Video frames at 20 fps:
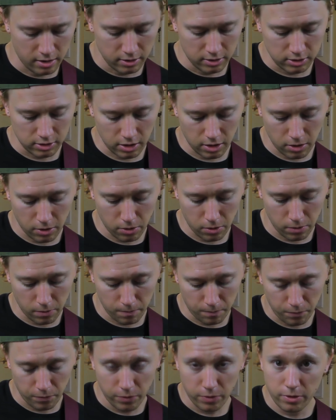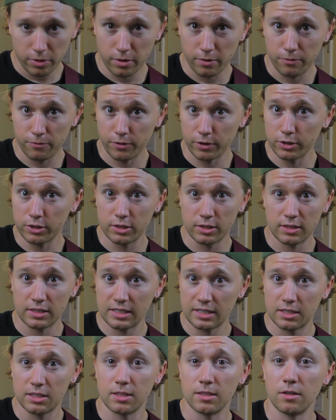So the first
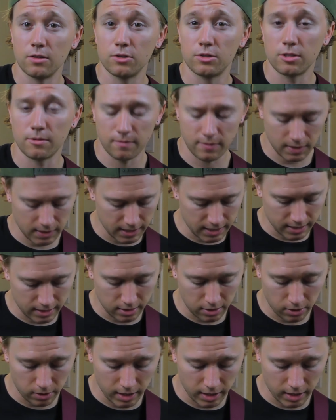6 notes of the lick go